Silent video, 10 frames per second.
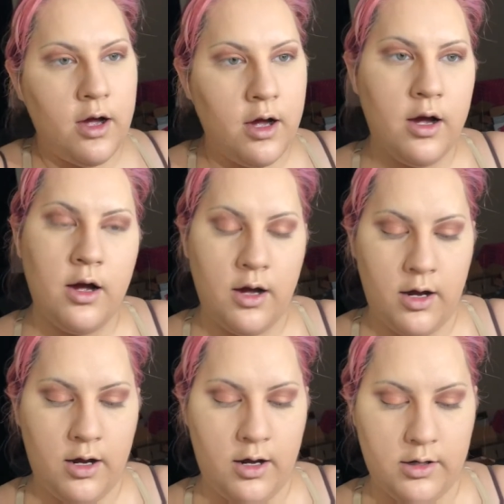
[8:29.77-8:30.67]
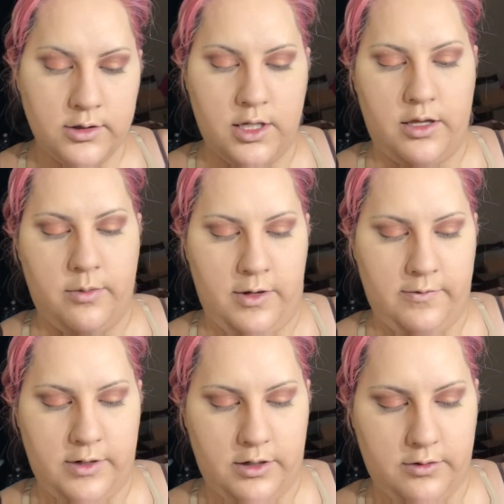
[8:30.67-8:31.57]
It's not that big of
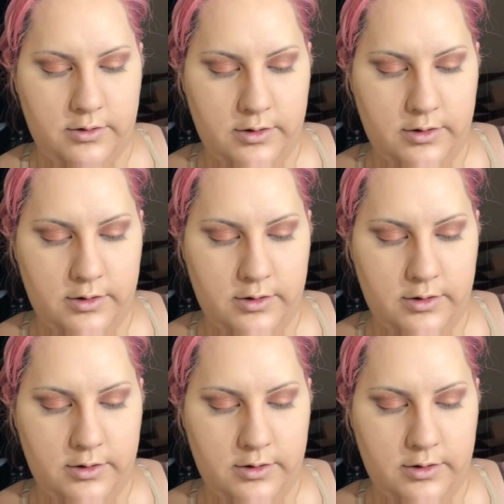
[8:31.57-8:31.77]
a deal.